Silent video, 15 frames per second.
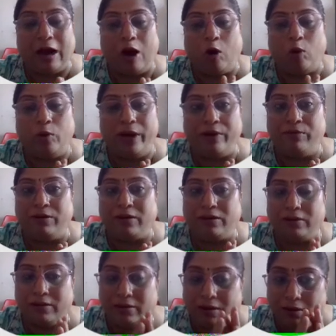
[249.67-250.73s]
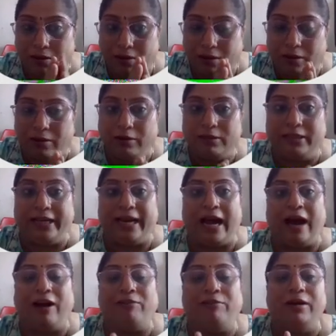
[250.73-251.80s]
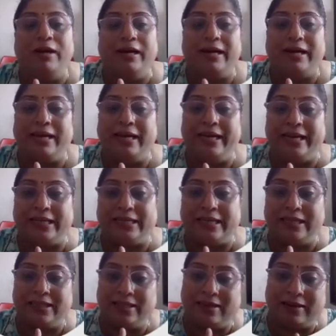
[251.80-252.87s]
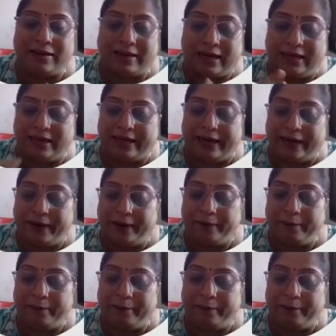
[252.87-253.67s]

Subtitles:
however they have created the content.